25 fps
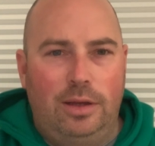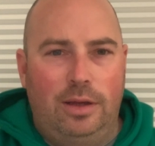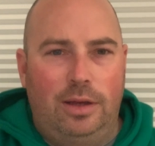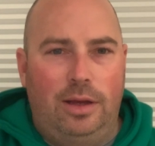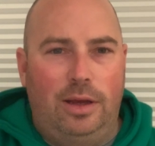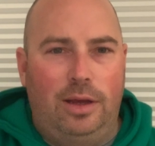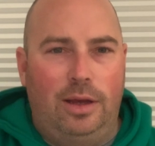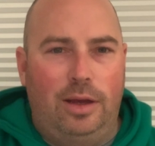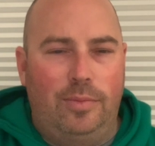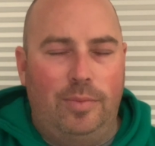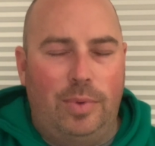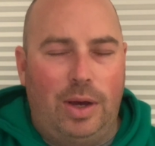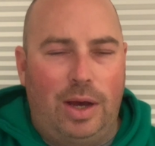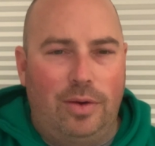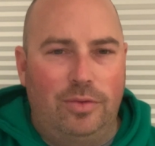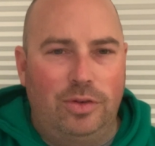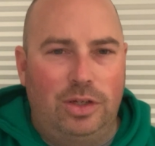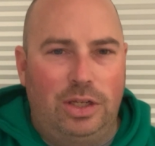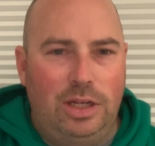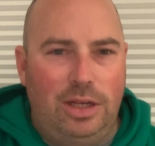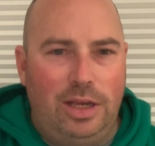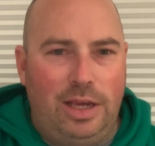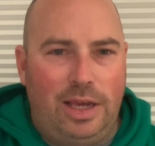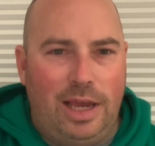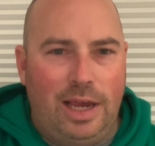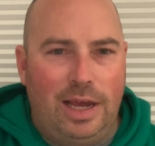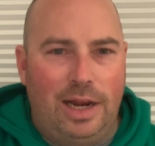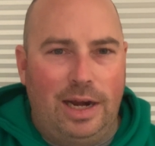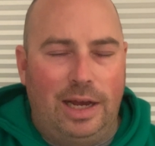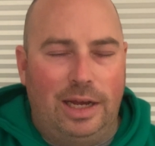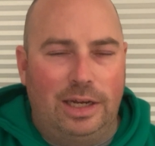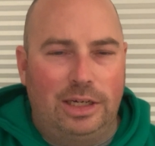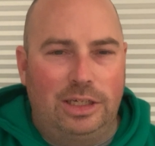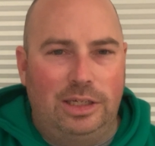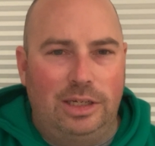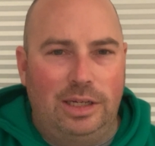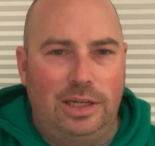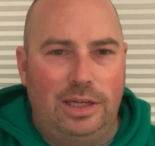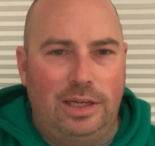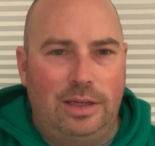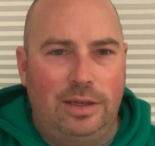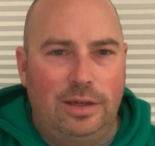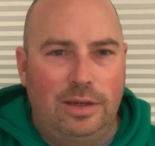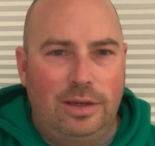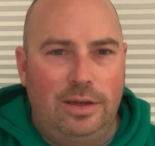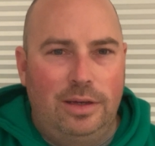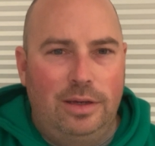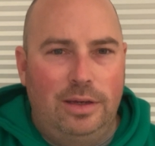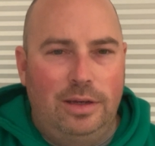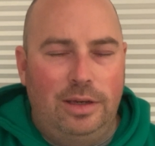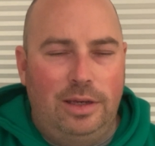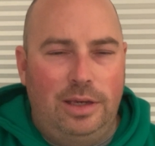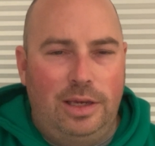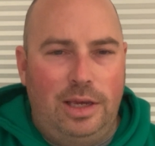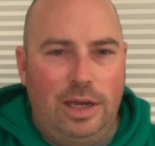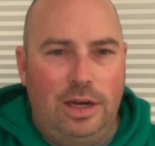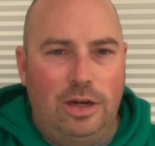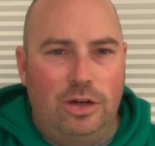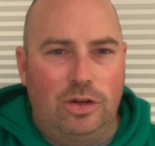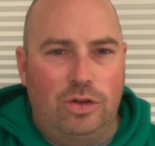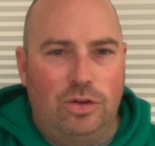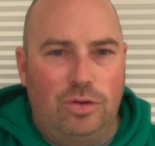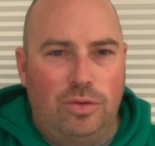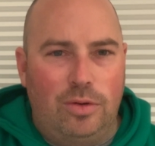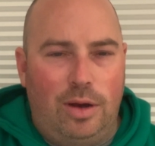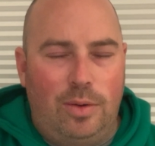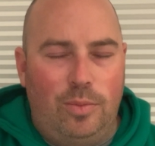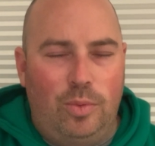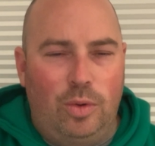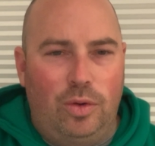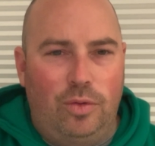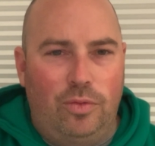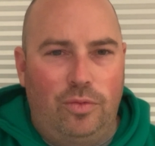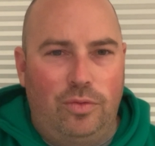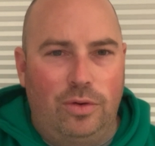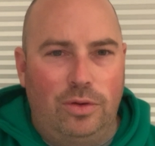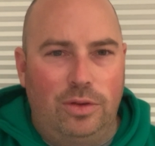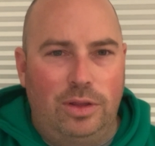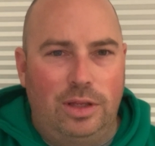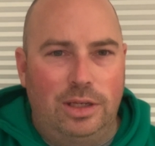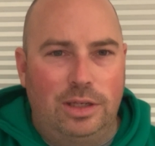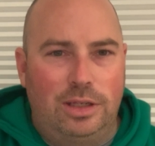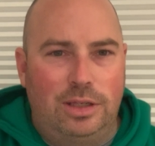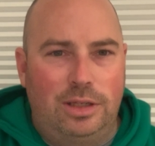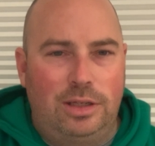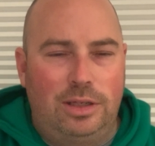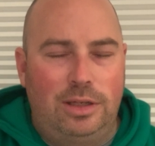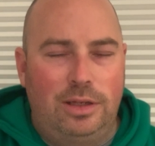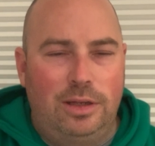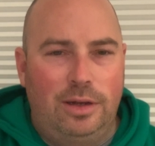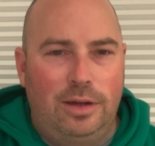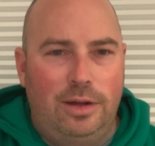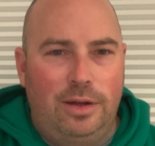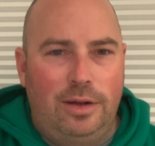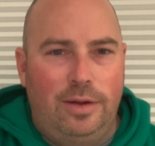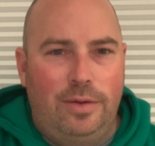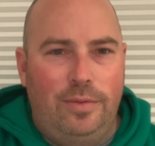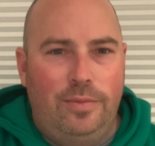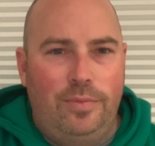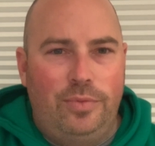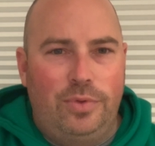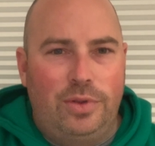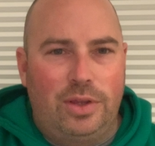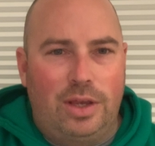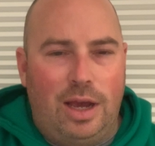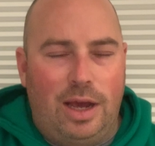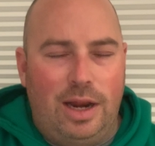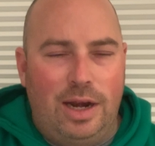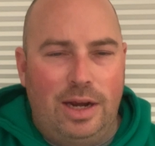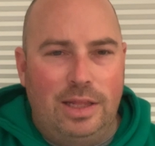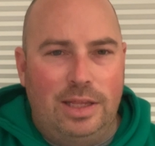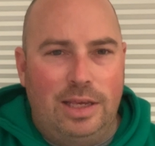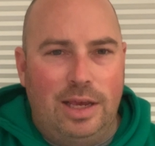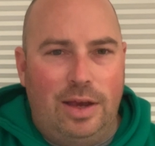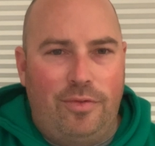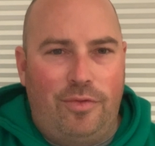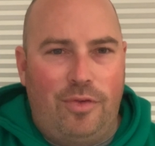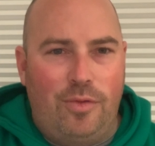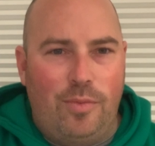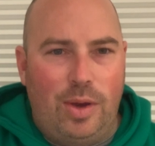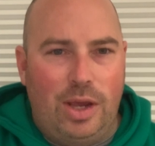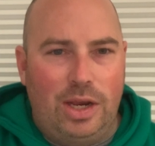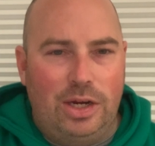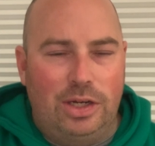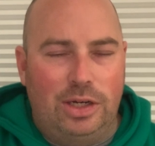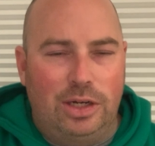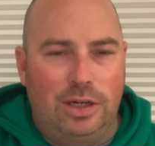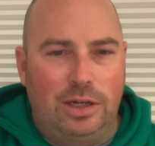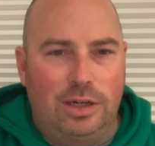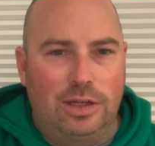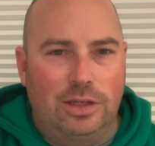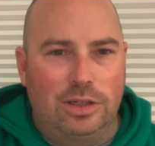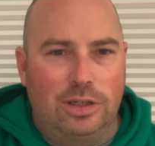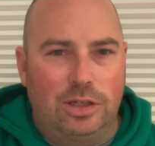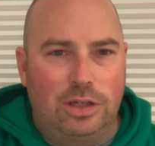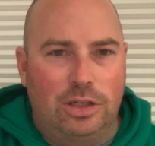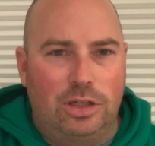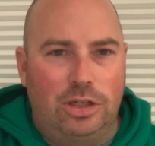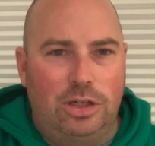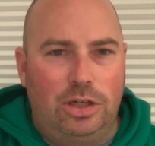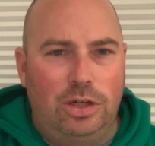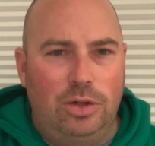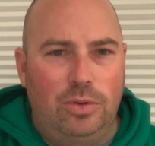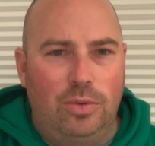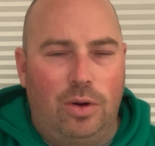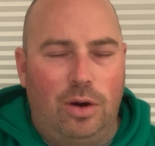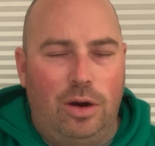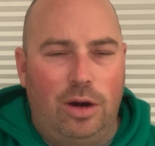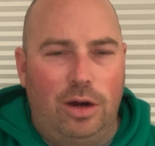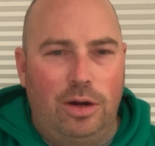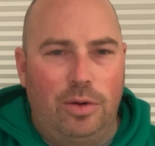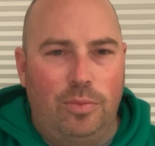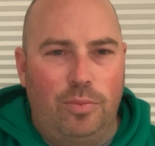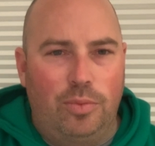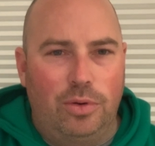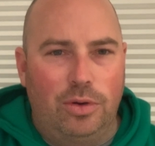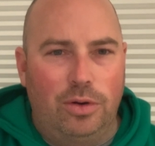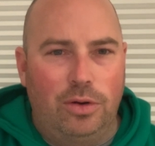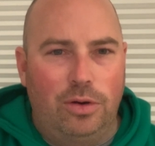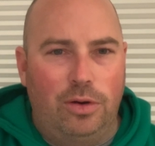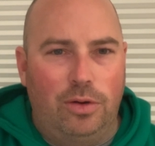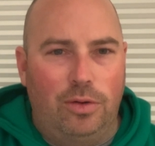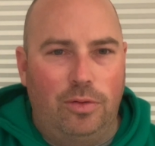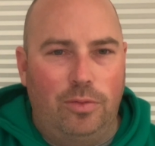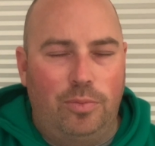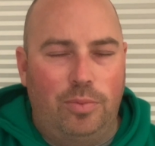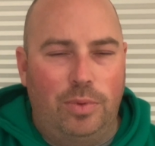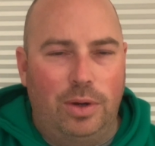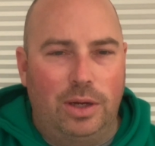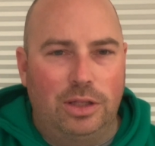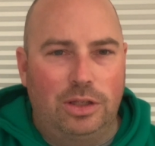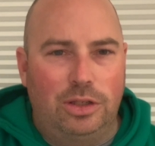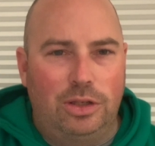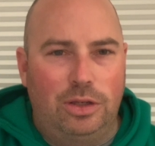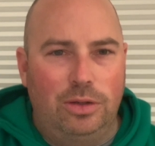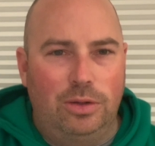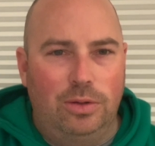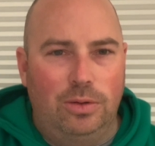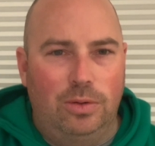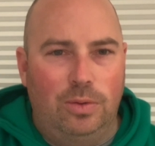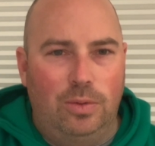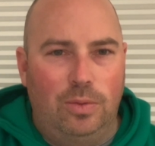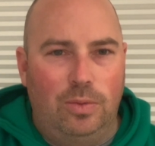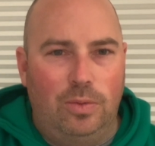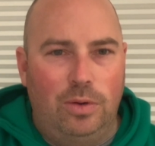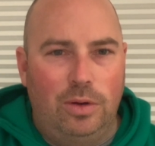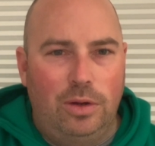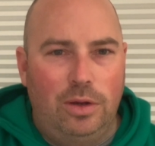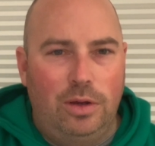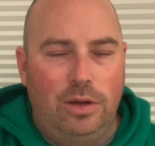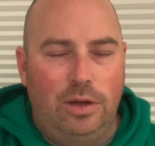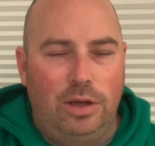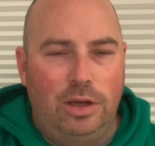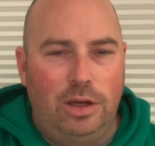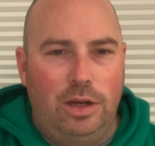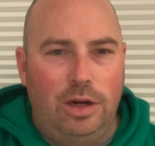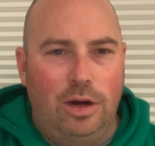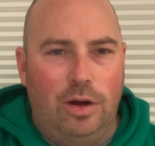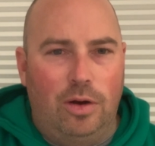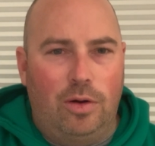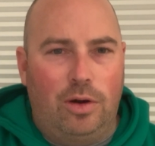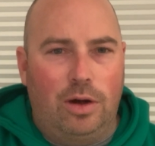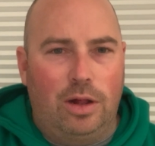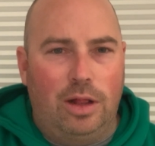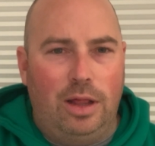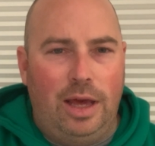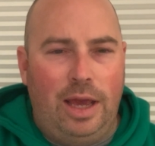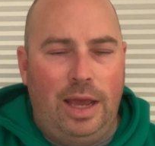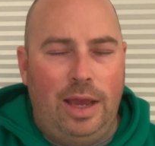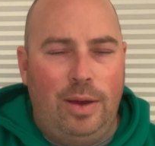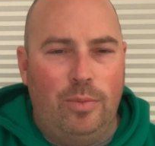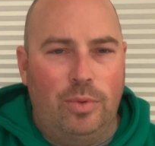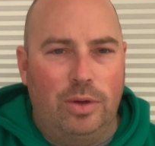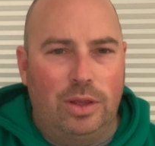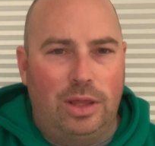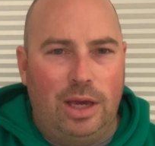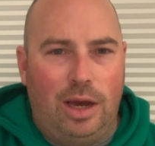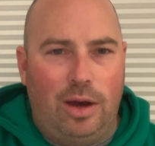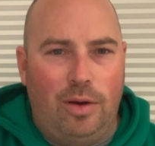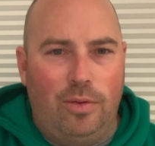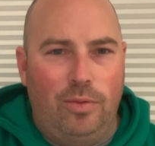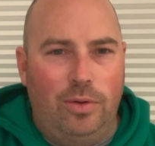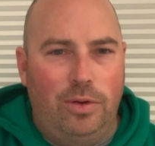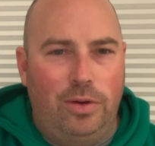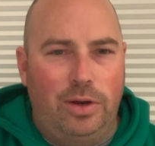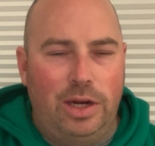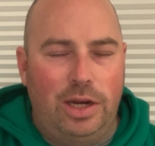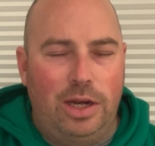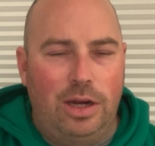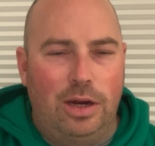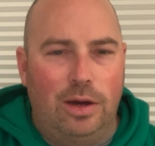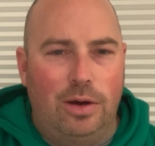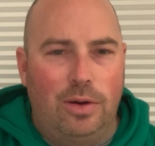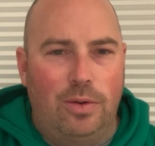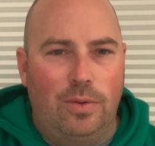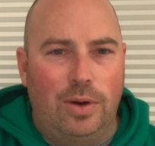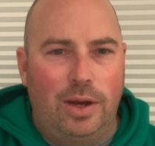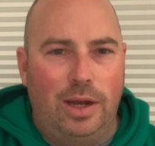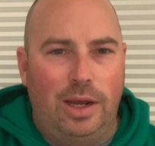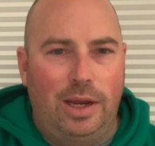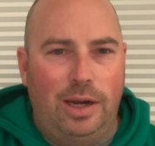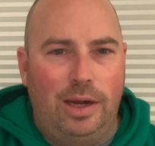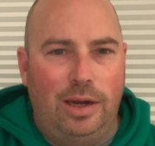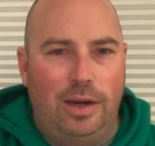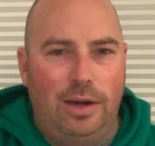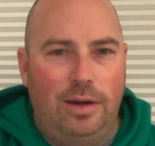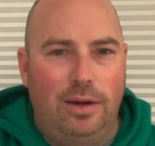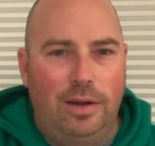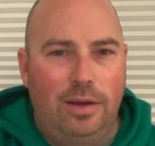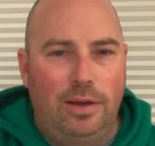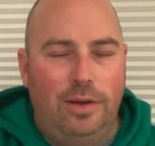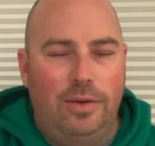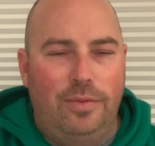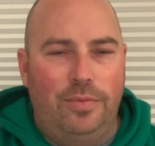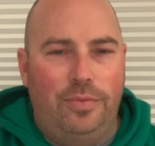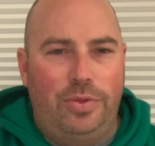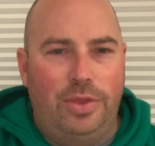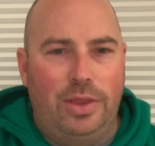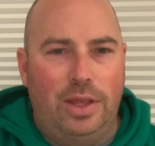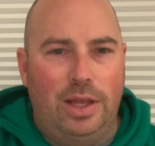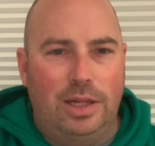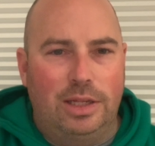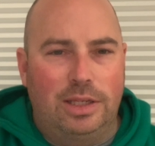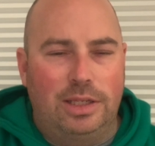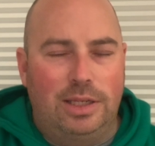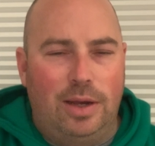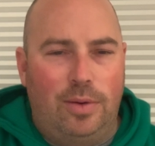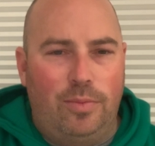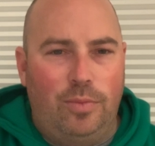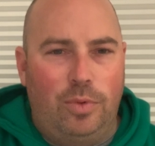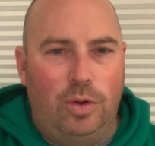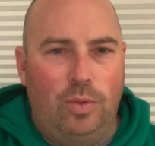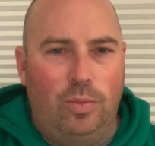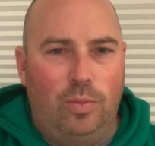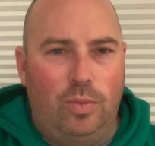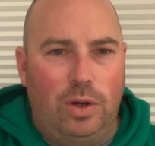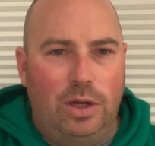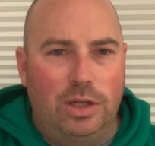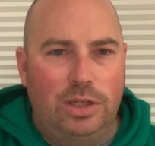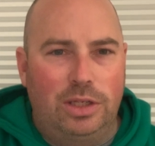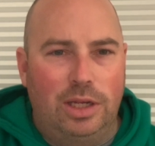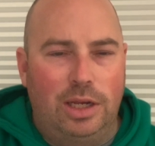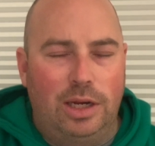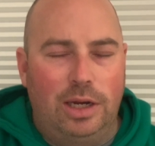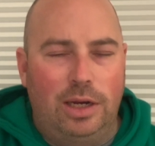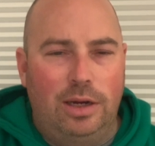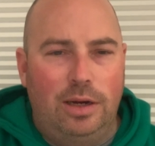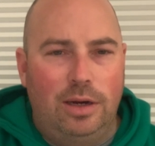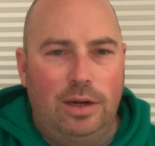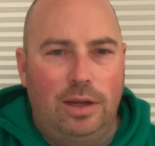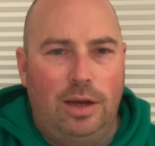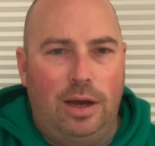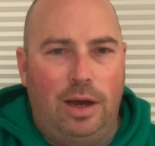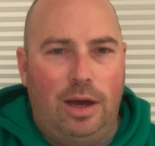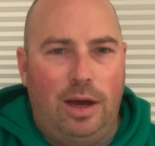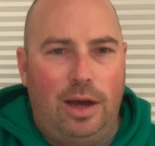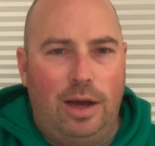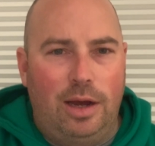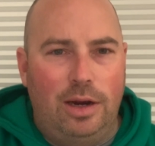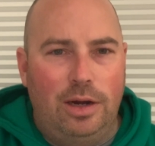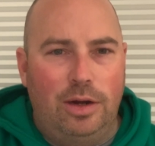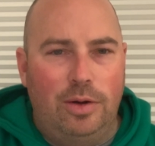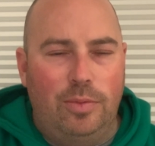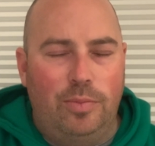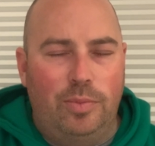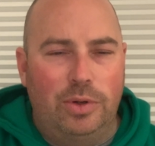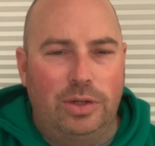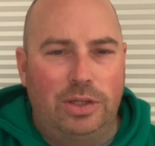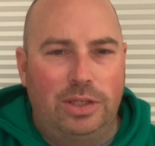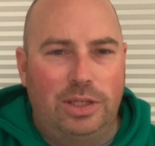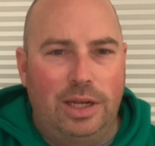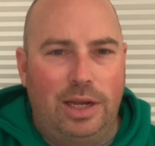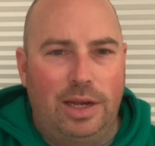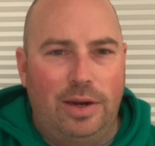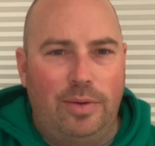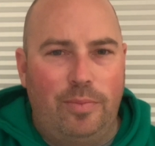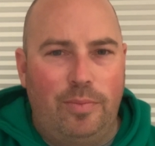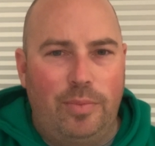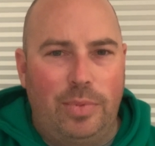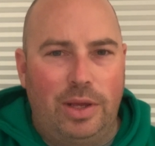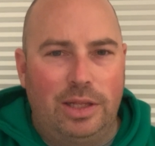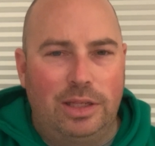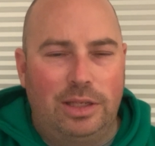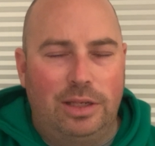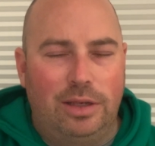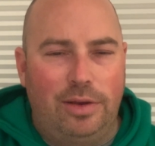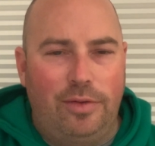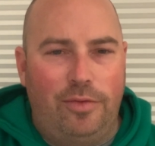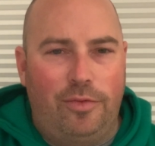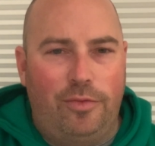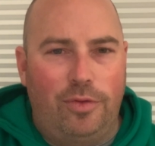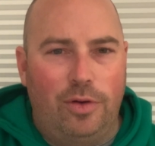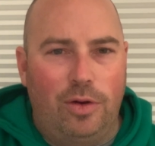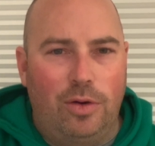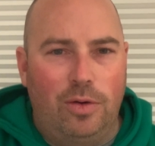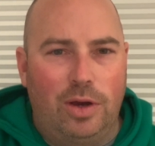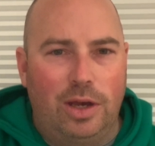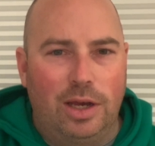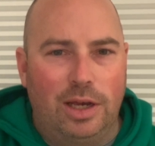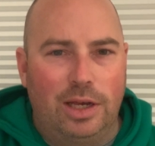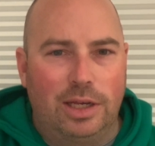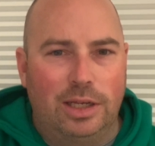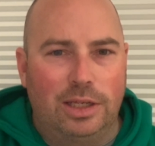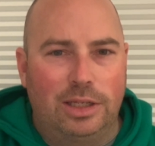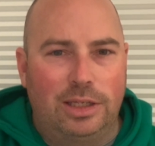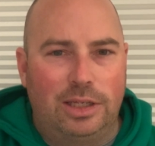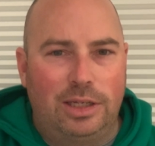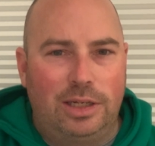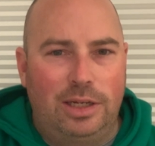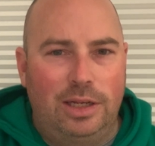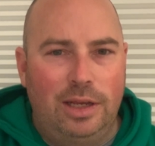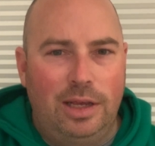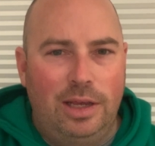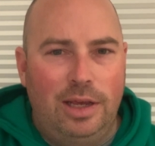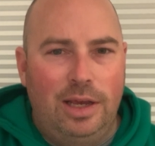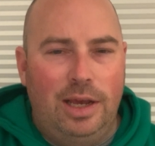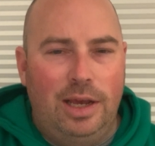Obviously you can't actually get in trouble for this kind of defamation because it's too hard to prove, but to claim without really knowing that someone wasn't 100% mentally focused